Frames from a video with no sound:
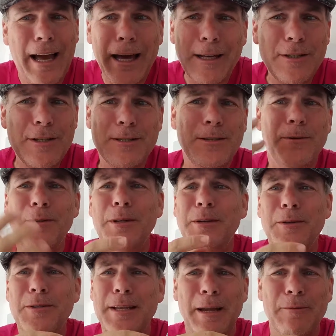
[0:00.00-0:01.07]
I just don't
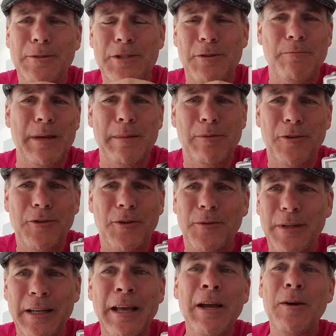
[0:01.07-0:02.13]
understand what you people are
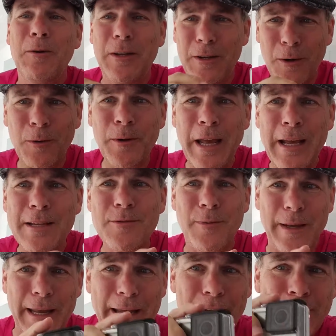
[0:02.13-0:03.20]
doing. In the old days,
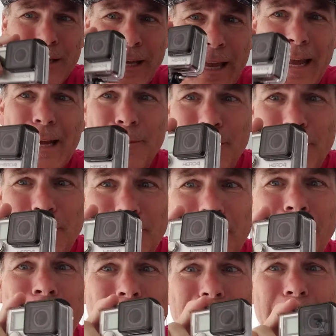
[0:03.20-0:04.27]
we held a camera with
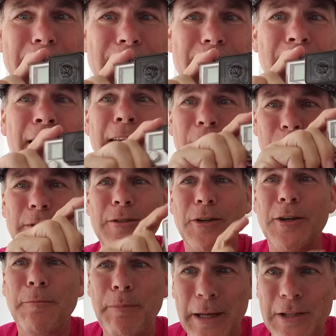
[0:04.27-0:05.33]
our hands and we
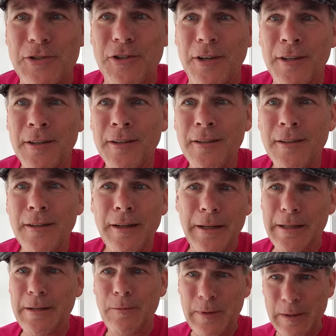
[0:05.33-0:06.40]
took a picture.
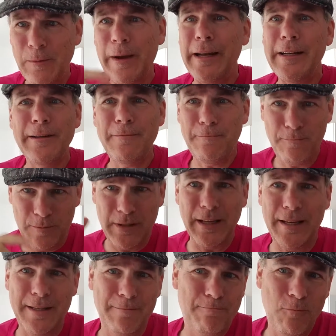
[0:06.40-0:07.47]
And then we waited
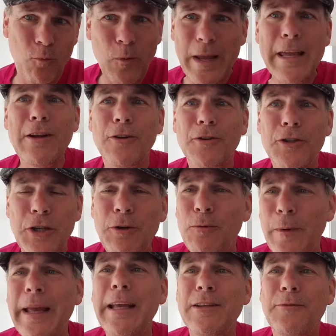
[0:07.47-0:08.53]
a week or 2
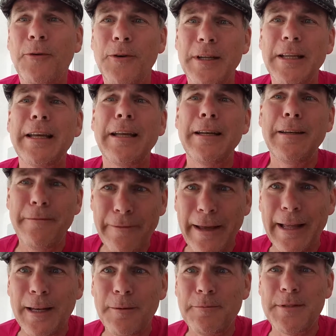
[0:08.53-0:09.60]
weeks for it to get
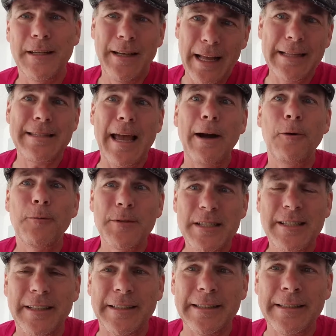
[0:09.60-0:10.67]
developed, and that's how it was
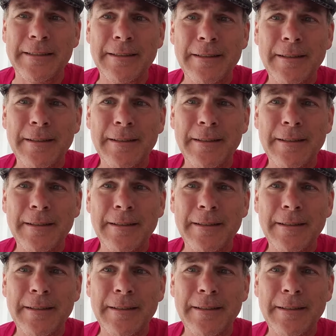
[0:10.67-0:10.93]
done.